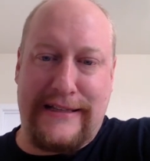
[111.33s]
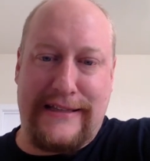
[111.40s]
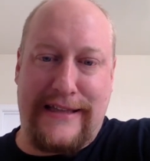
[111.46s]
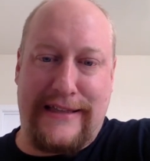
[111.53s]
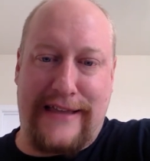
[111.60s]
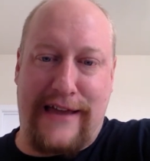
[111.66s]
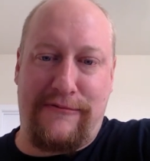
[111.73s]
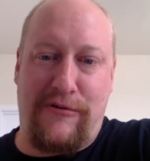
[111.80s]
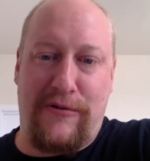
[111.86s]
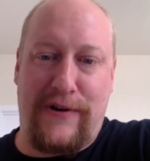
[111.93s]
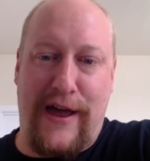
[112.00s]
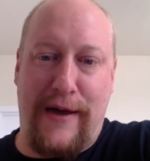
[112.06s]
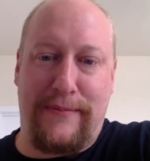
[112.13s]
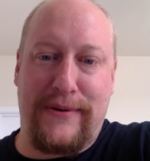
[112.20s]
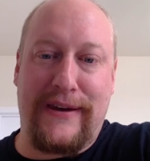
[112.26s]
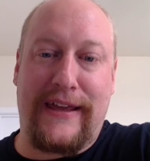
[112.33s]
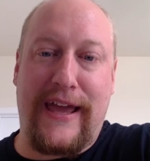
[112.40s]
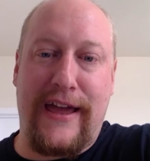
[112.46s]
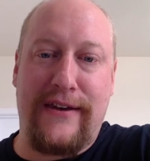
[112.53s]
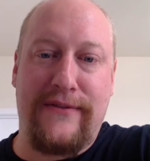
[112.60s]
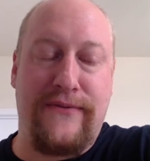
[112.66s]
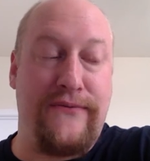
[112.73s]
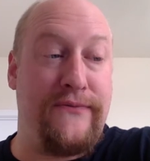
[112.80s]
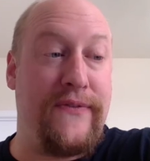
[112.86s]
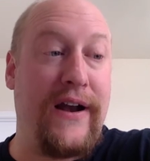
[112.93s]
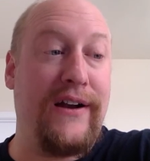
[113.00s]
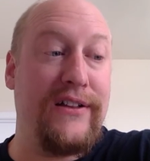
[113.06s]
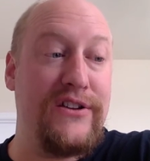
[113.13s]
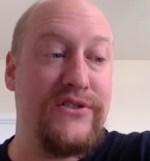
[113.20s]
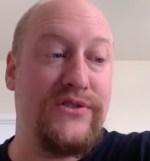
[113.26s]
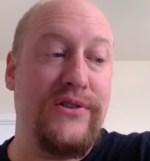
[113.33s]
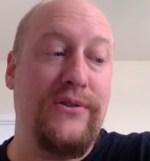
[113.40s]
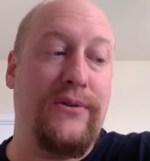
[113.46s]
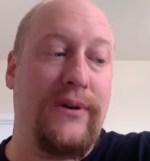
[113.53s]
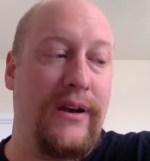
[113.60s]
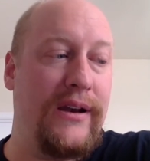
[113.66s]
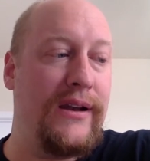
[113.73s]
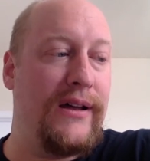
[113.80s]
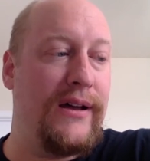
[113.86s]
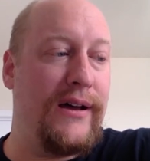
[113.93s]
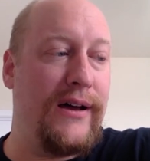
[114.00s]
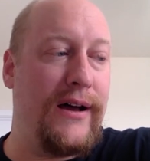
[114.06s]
that that won't happen again fairly soon.